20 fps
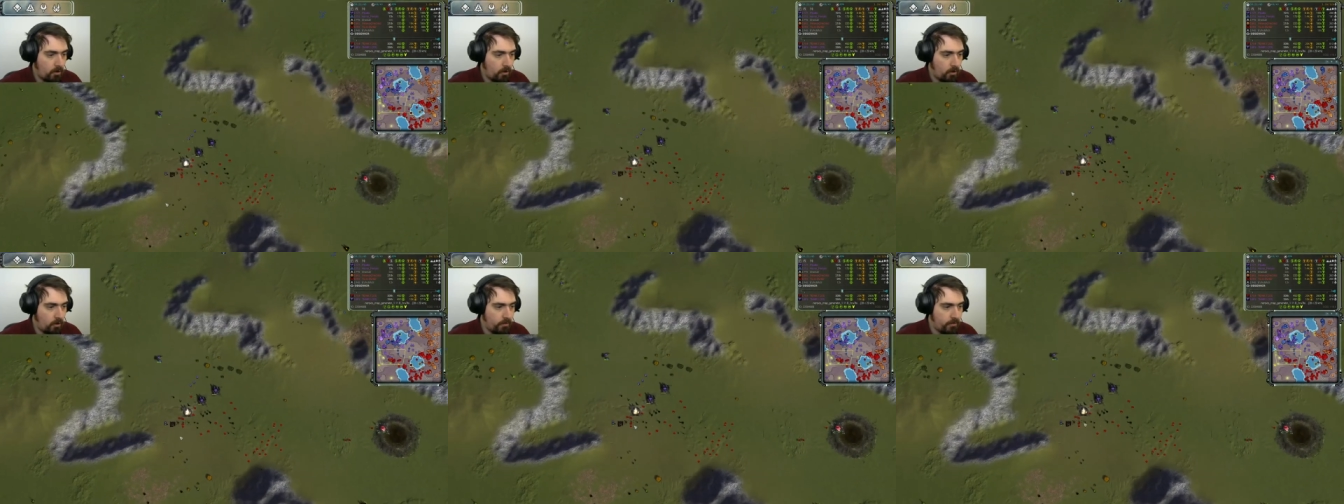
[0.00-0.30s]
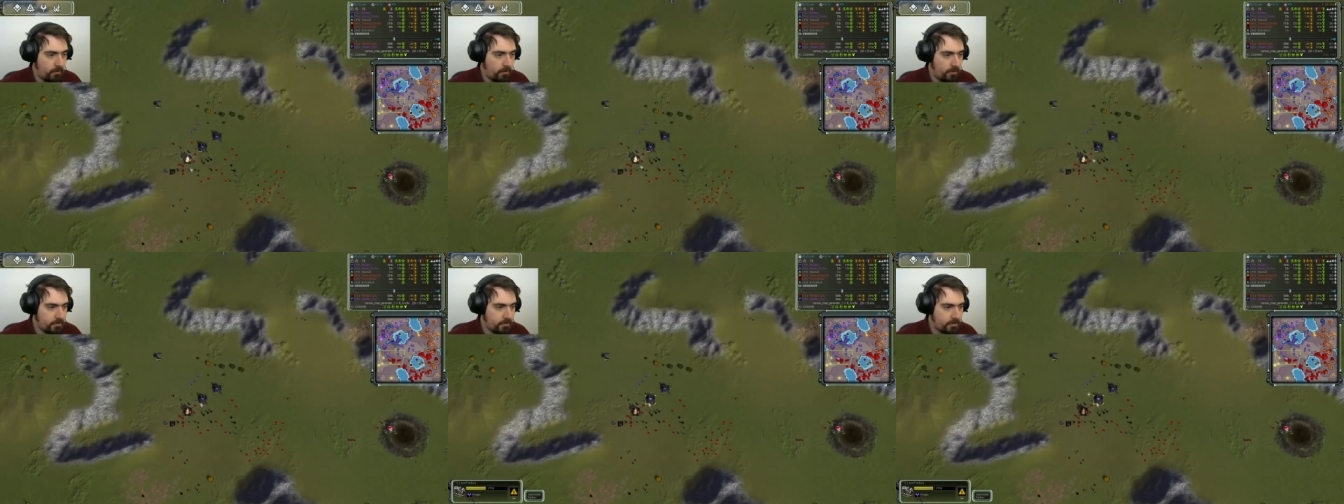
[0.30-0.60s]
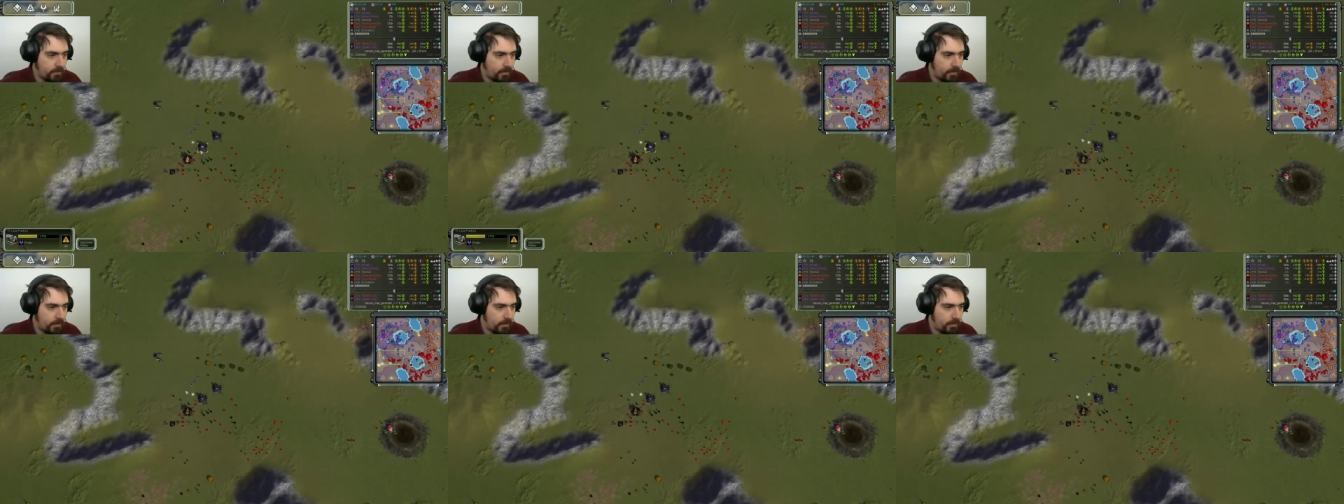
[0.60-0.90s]
On this
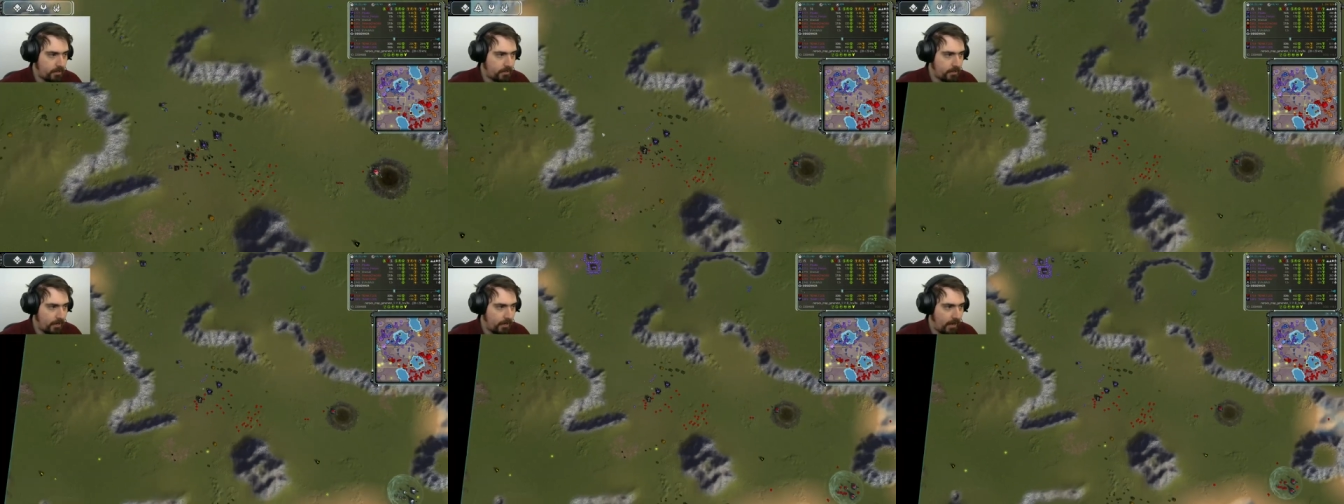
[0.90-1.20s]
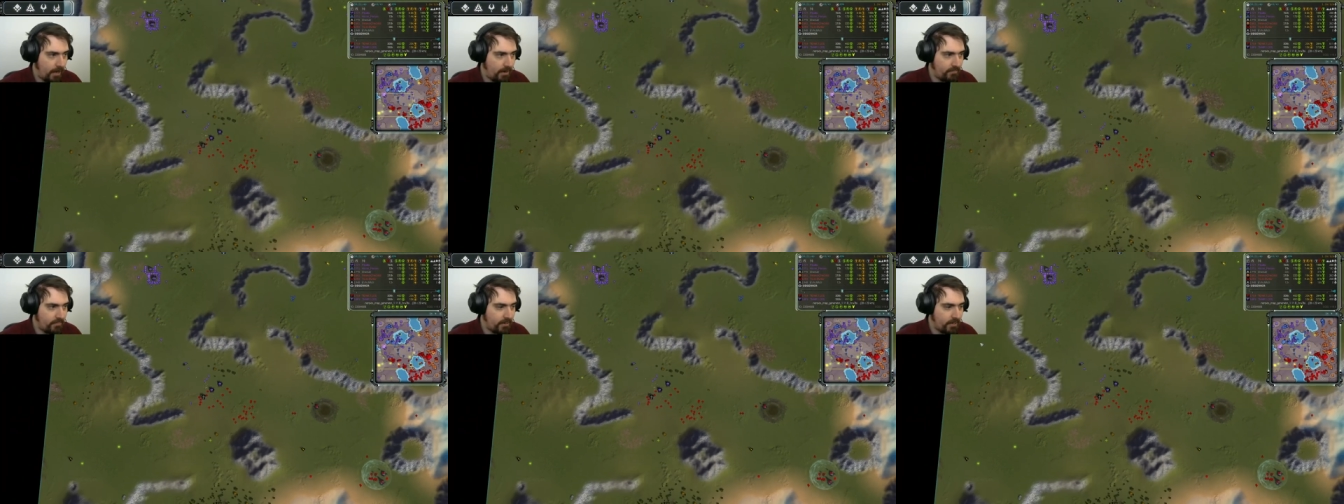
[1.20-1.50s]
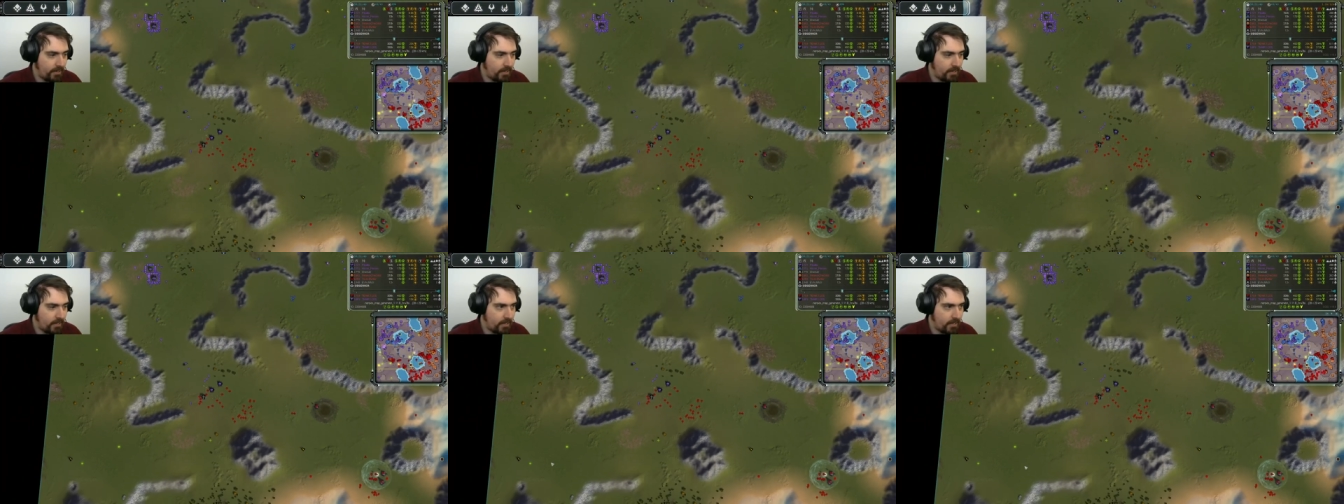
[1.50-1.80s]
side,
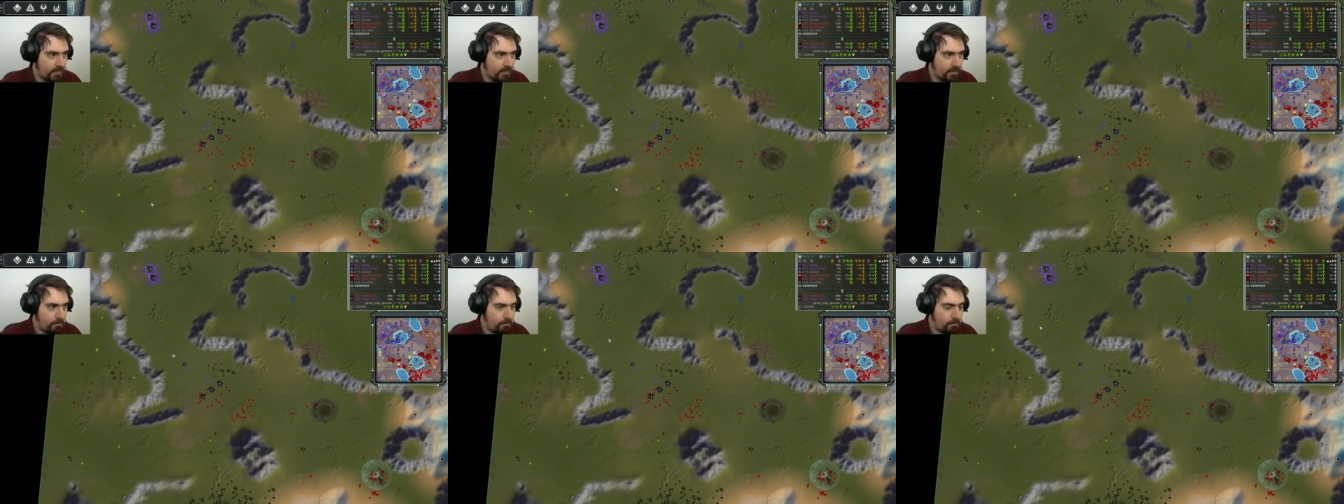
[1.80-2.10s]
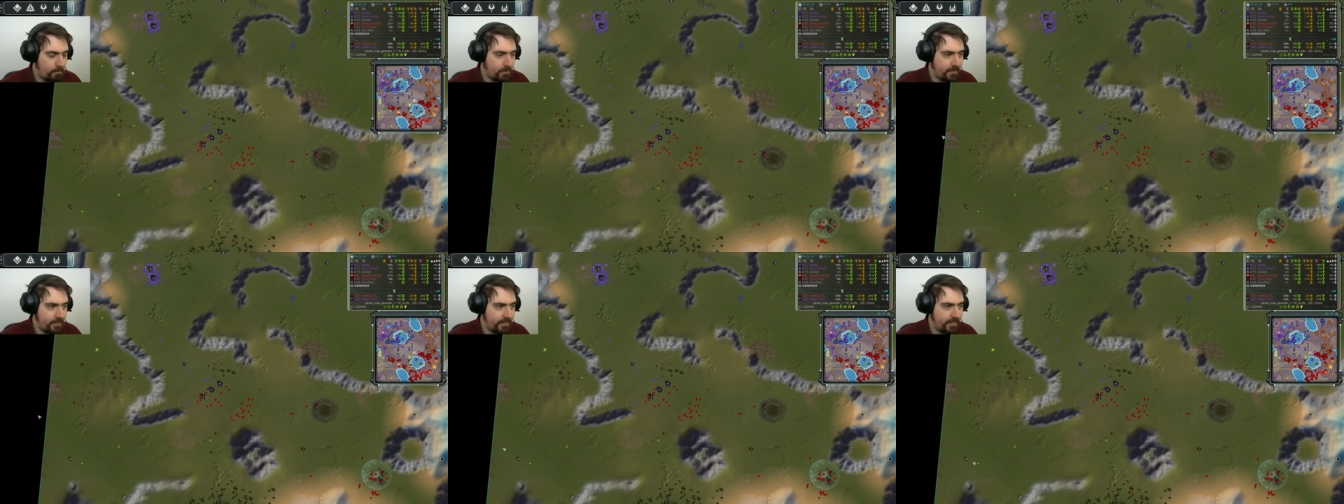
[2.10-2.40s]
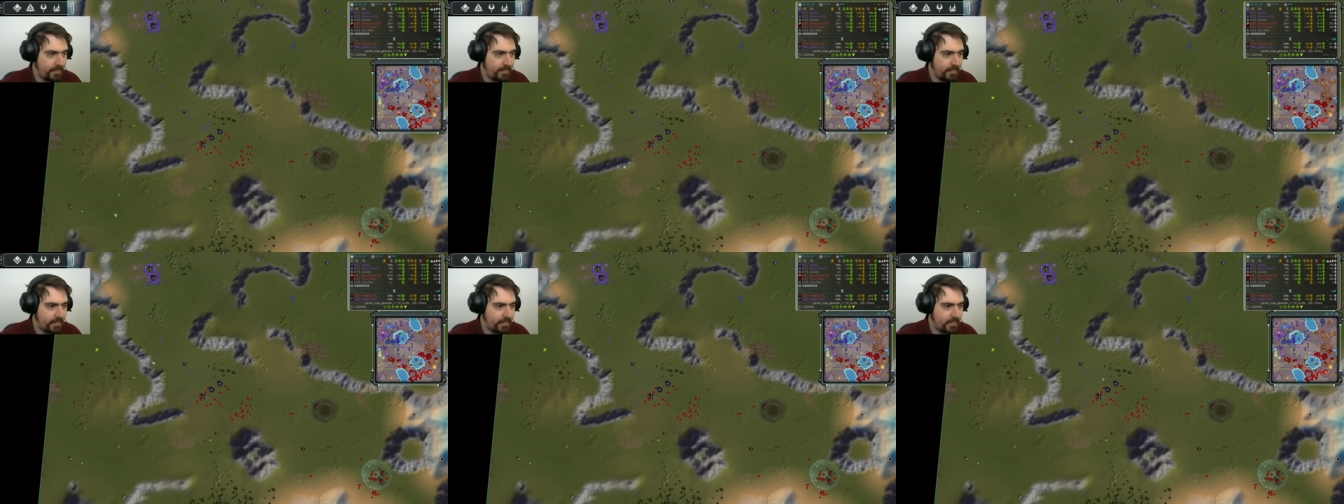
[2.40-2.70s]
having
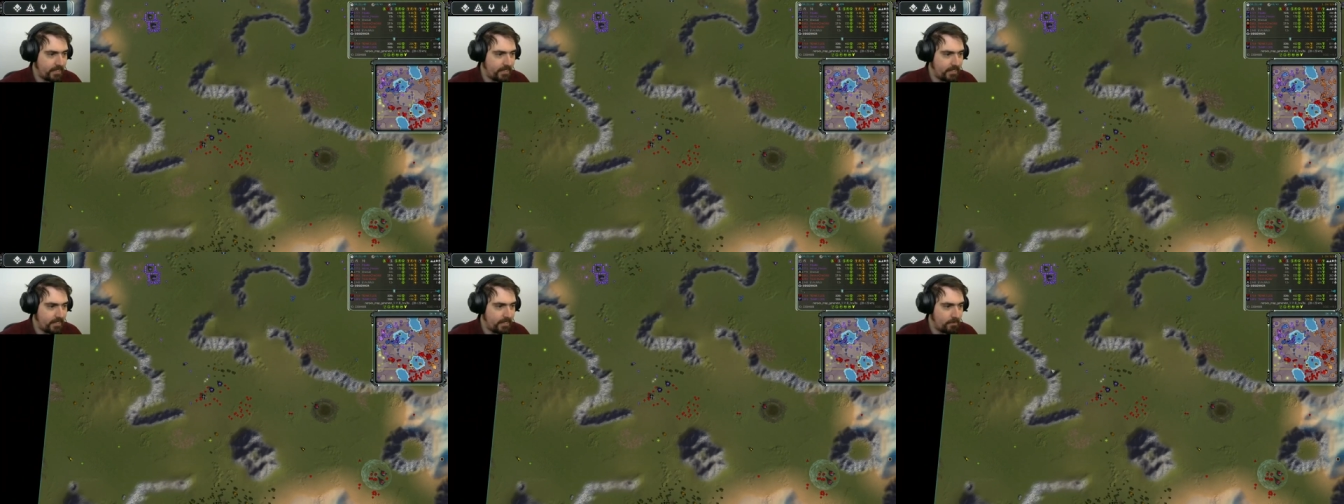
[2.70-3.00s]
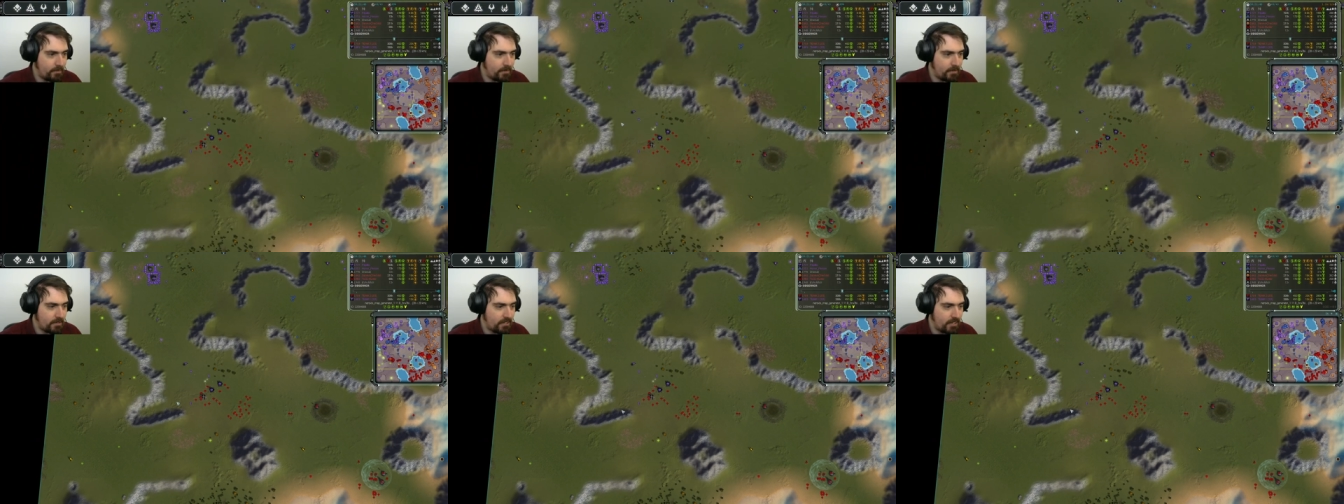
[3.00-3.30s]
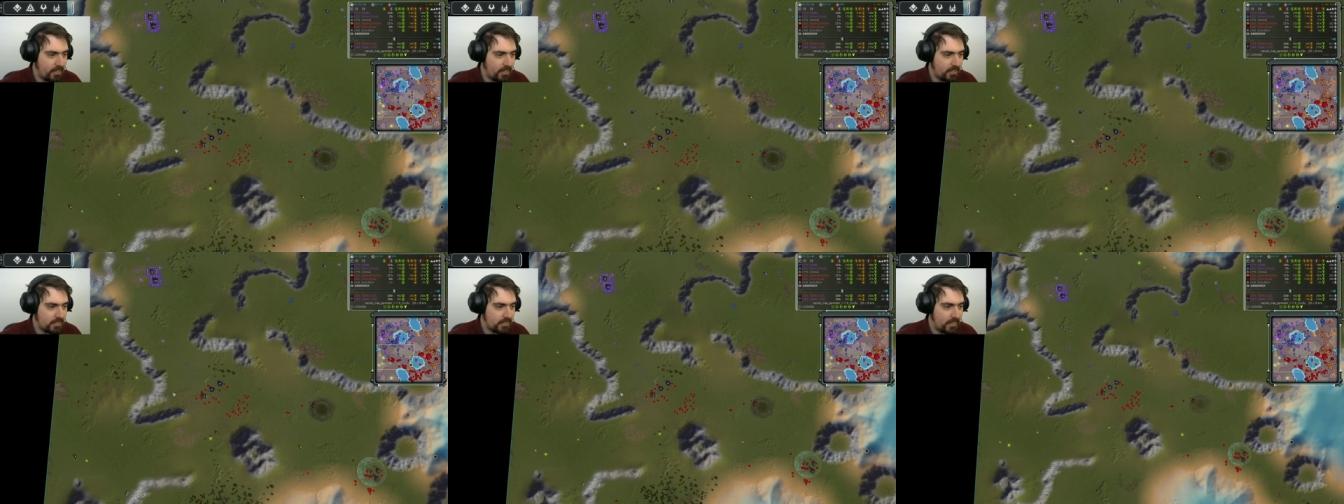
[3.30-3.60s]
completely cleaned up this
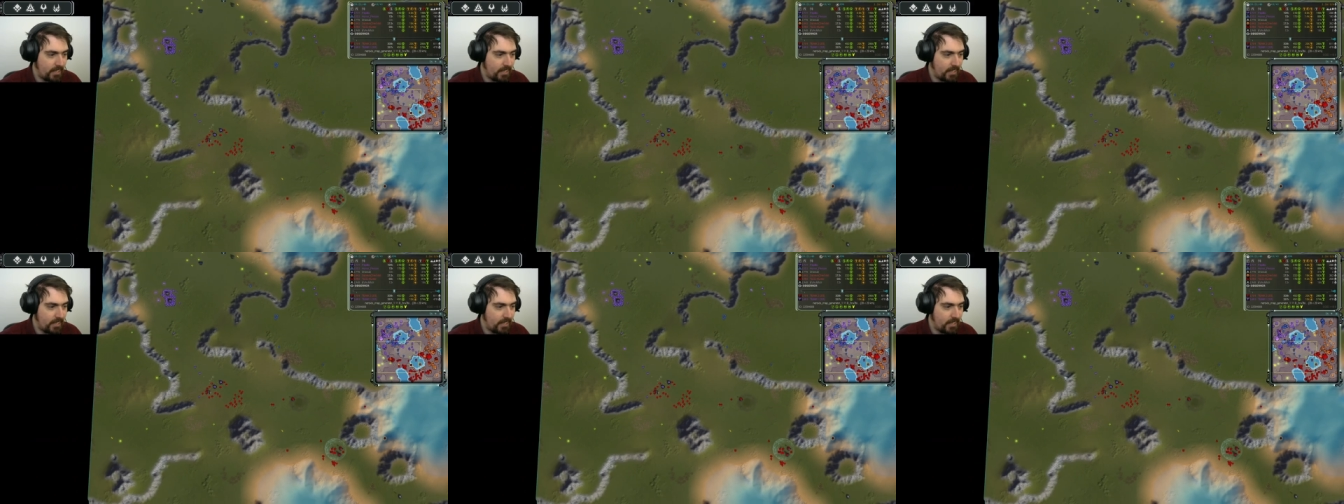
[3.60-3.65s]
hill.